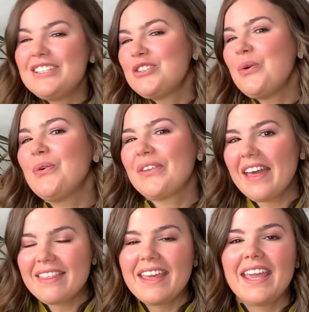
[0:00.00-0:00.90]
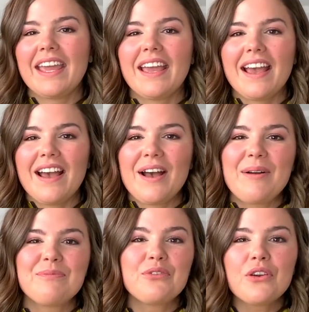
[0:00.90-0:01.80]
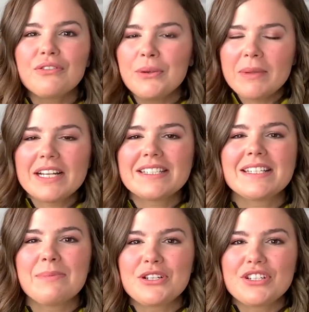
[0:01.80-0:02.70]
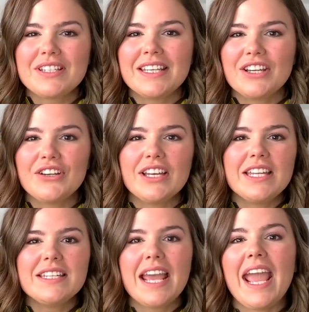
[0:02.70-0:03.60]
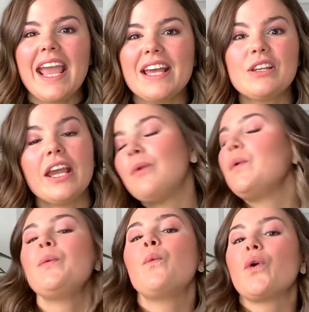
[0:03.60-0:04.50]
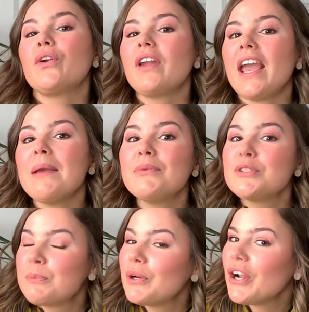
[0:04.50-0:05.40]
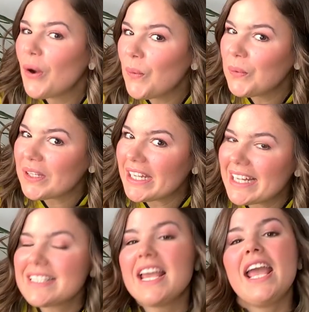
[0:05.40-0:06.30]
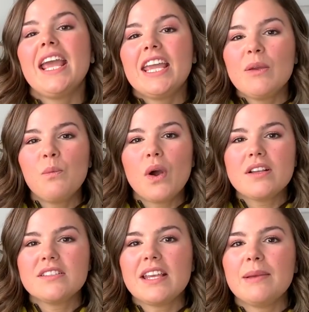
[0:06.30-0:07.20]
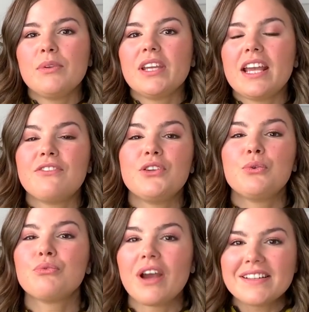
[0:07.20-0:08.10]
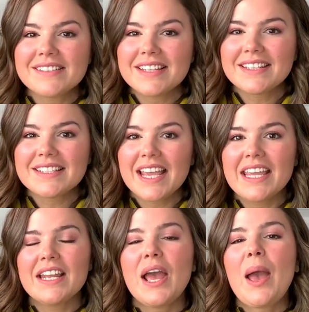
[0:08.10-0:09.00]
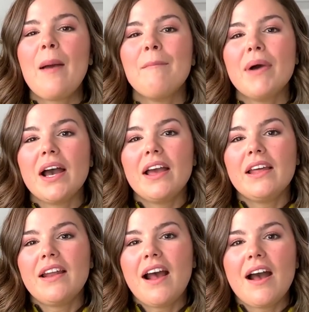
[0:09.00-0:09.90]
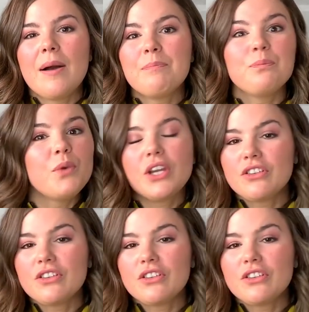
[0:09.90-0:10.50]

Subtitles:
tore that thing for a few minutes as much as he could, and we weren't able to put a hole in it. He was able to get a few runs in the tight, but we